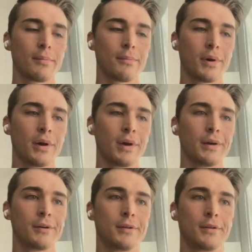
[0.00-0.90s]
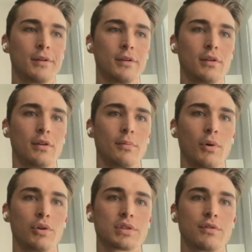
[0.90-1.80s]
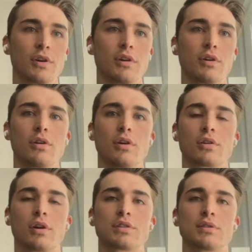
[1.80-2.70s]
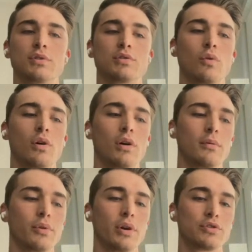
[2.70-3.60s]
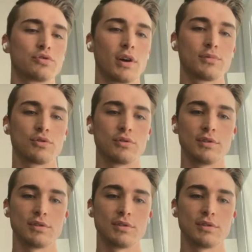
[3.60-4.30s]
But most of our customers want brand trap trees,